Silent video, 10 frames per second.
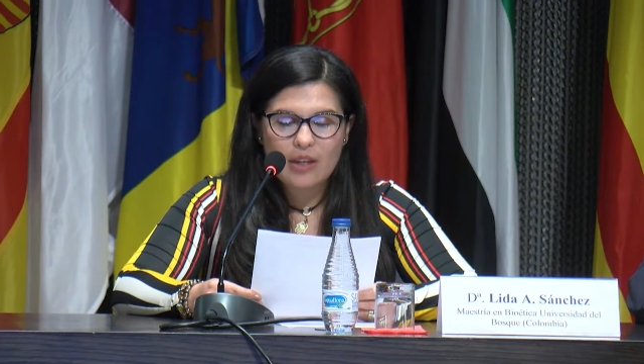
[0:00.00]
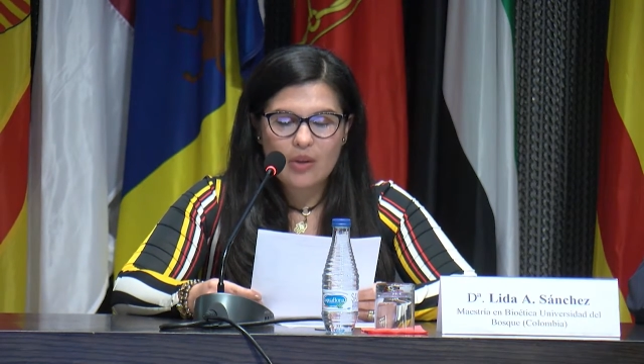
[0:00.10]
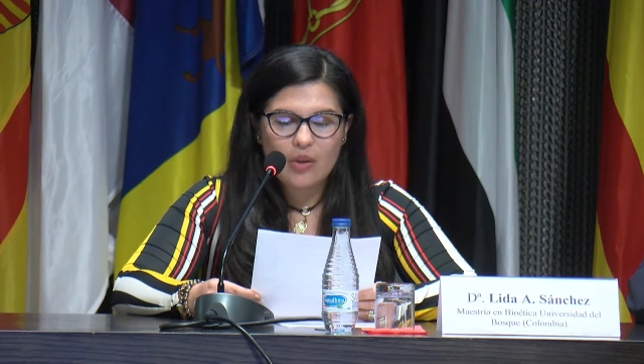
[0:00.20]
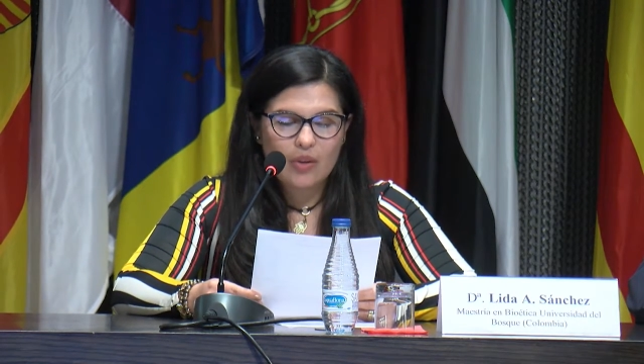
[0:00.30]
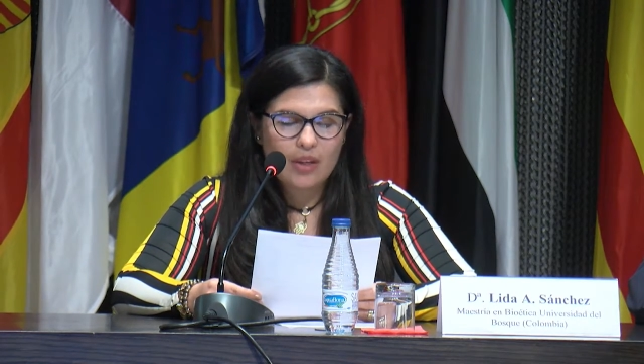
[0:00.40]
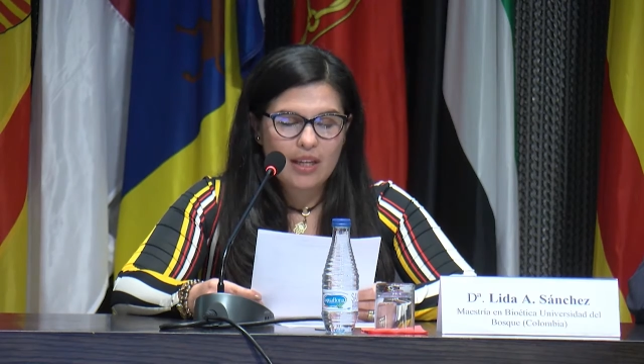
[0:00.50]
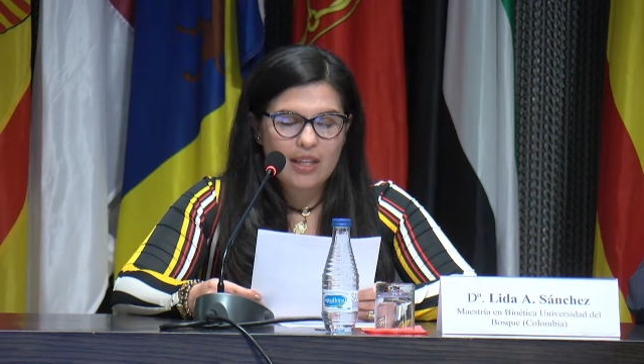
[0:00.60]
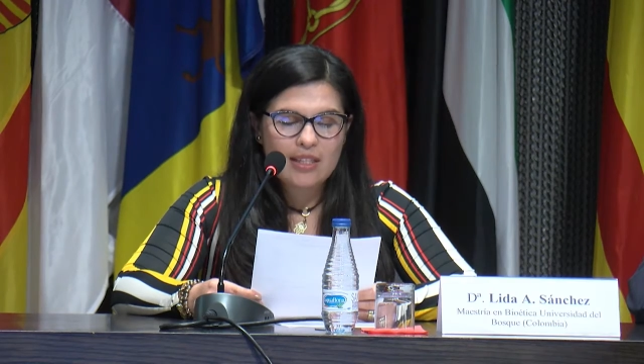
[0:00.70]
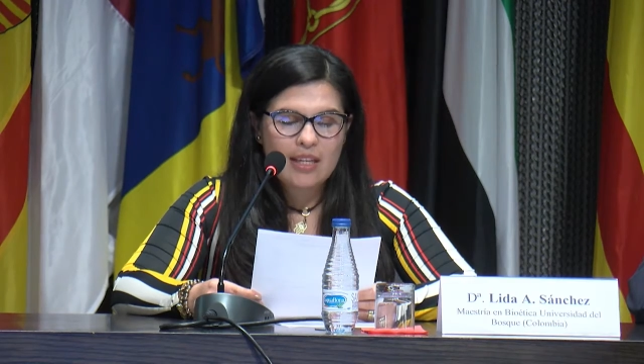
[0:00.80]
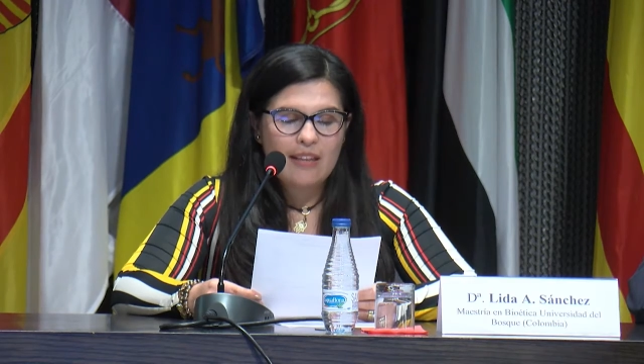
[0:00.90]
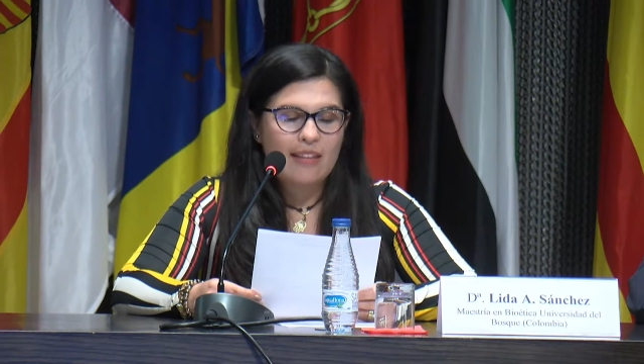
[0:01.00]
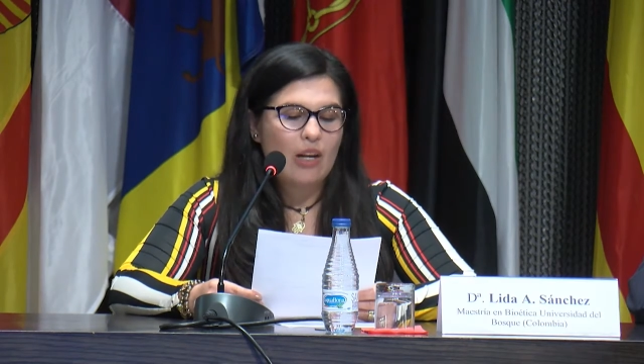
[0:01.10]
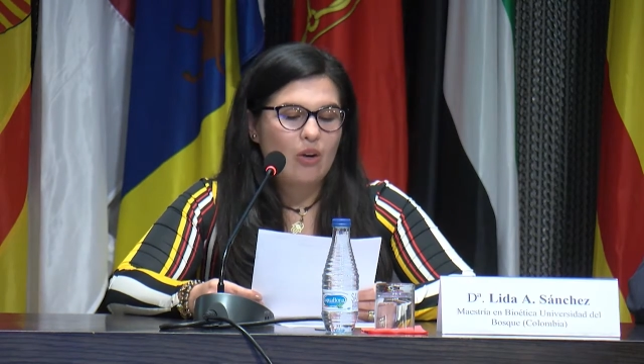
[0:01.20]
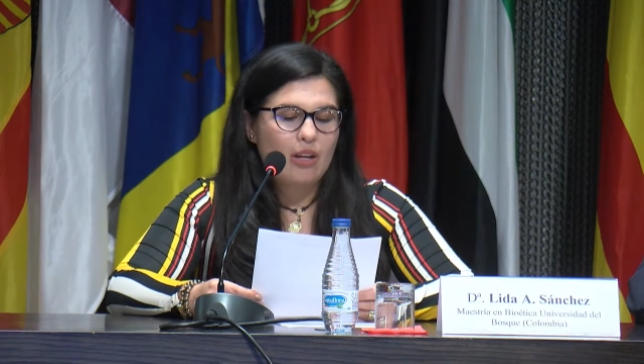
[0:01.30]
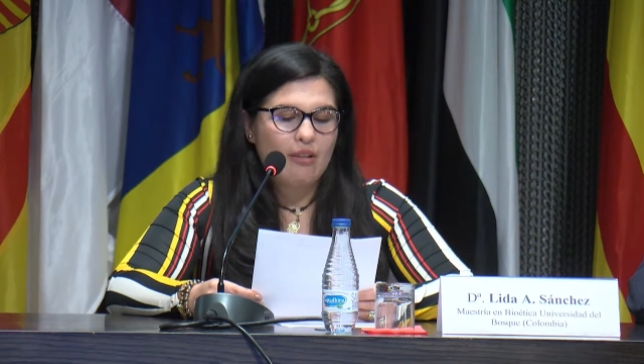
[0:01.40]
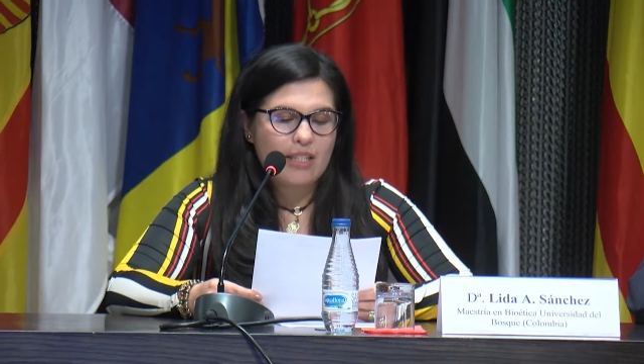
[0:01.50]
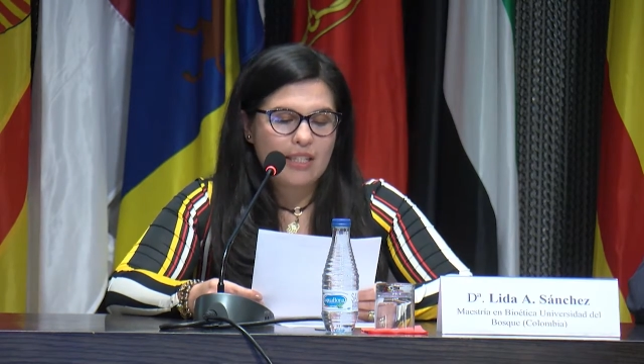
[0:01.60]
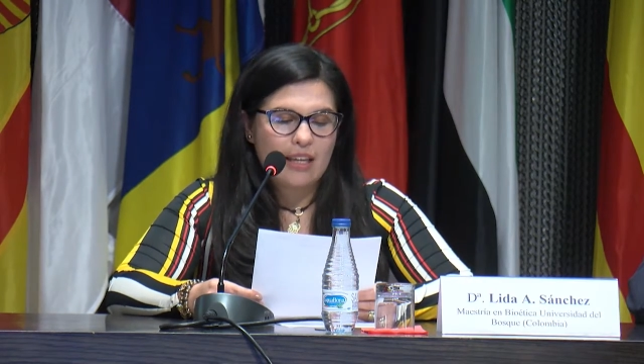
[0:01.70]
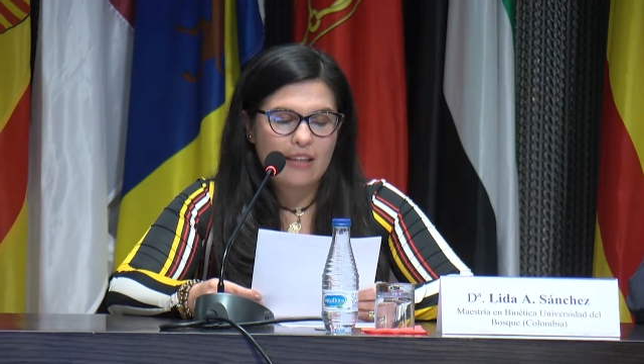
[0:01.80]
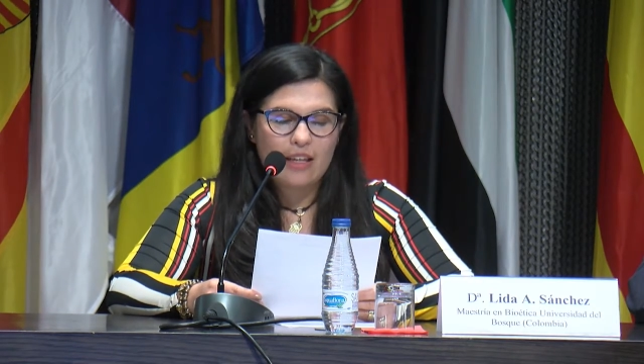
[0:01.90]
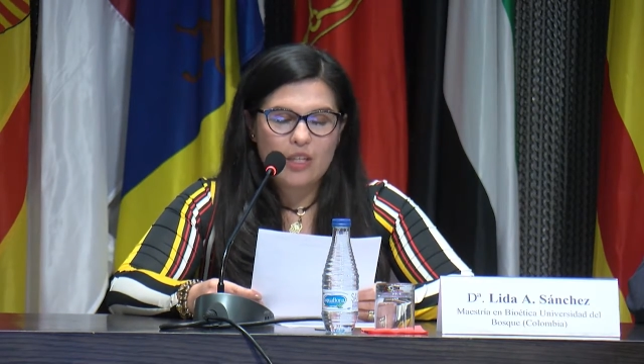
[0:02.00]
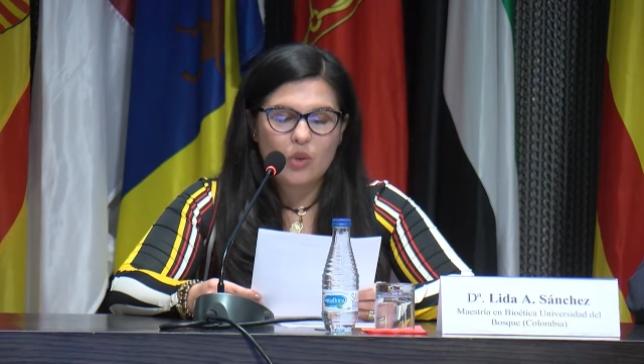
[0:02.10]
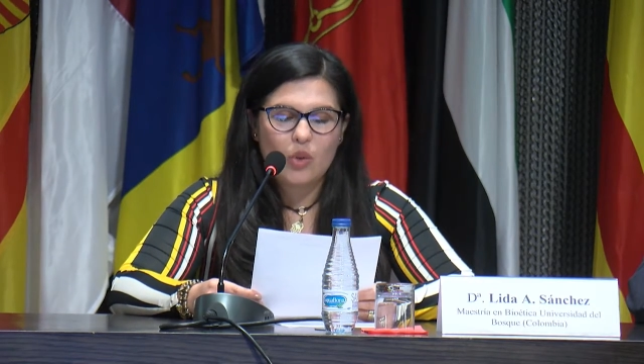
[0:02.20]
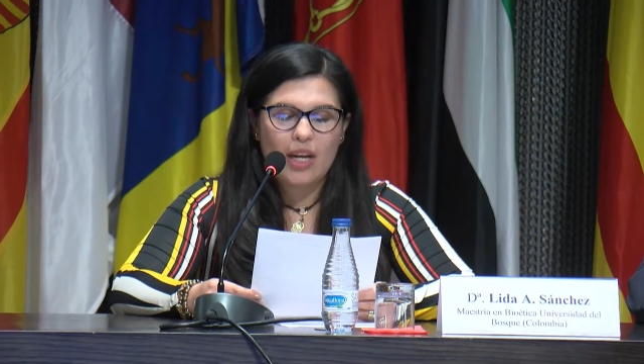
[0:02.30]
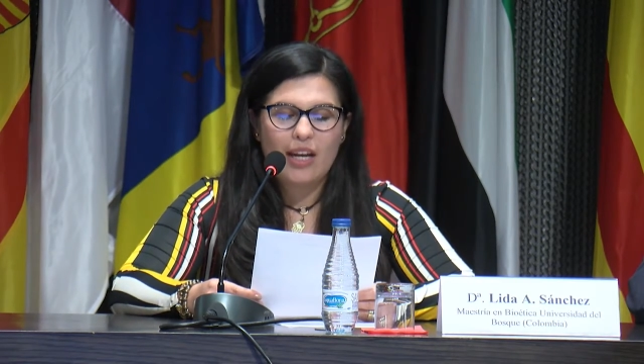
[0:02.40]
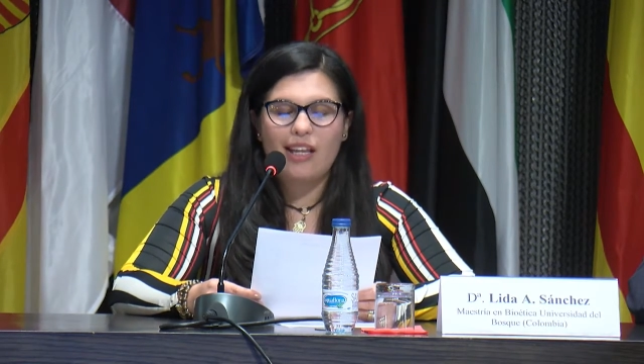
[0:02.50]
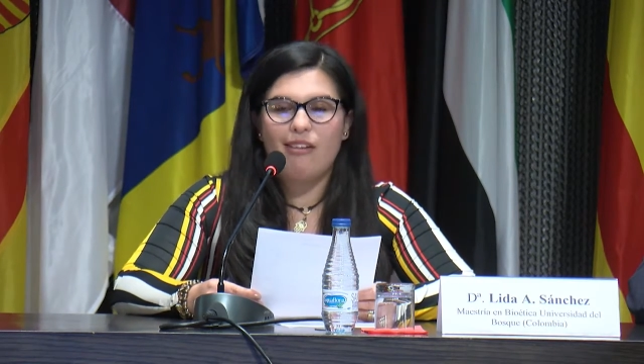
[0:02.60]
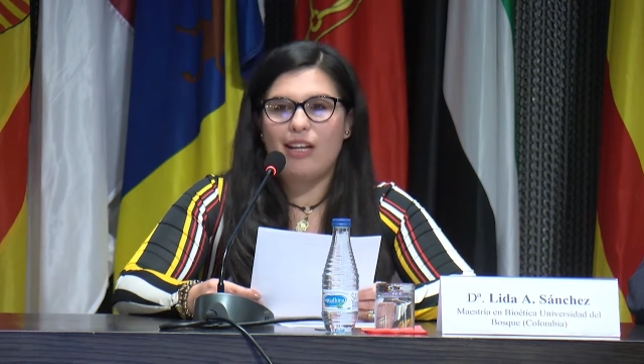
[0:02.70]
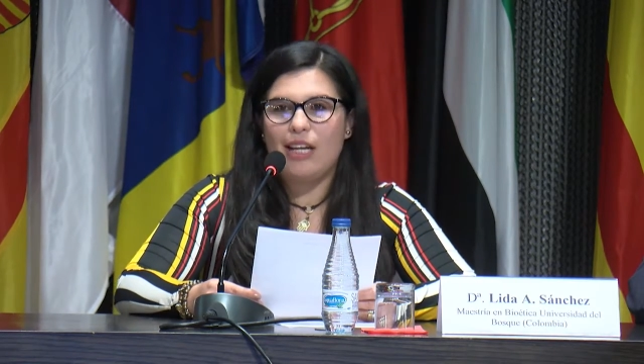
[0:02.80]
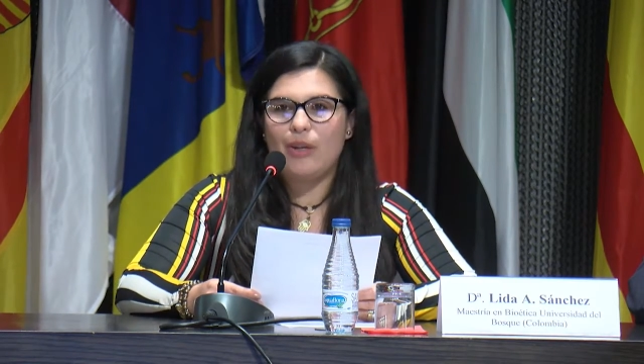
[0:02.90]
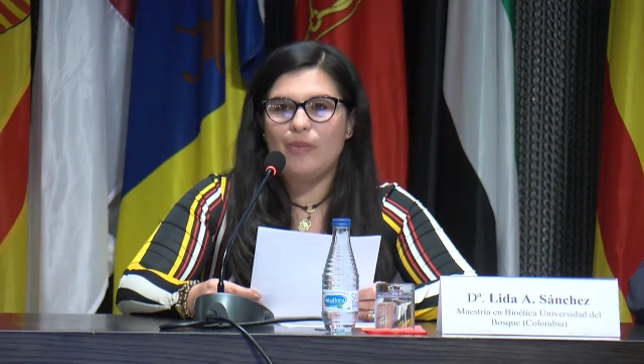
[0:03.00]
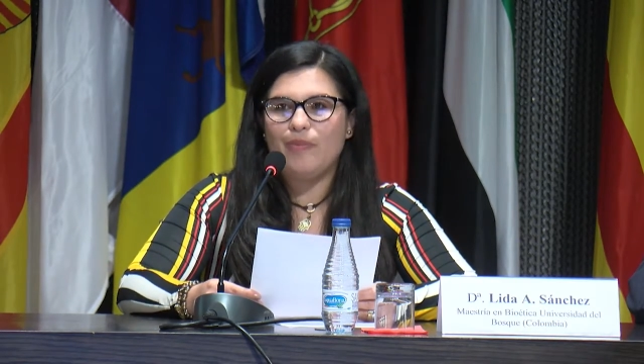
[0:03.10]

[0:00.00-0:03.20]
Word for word: an hour for his presentation and then half an hour for Q&A.